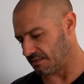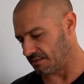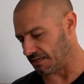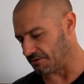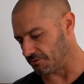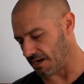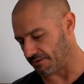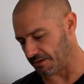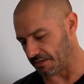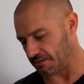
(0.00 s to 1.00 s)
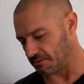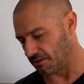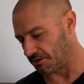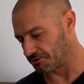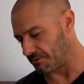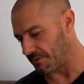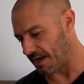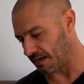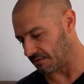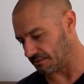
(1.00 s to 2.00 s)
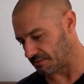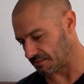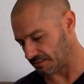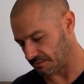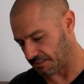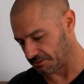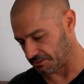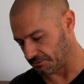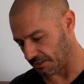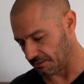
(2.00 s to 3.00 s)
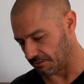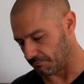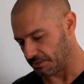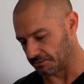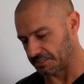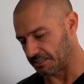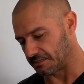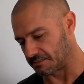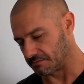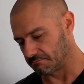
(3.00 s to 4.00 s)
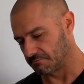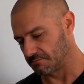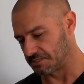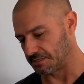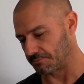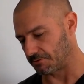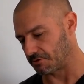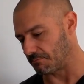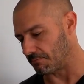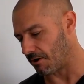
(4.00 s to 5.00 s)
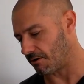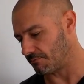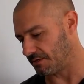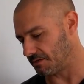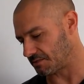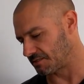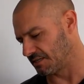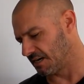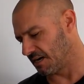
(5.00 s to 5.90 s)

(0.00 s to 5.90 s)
They do have a laundry bag that's into a little built-in zipper compartment.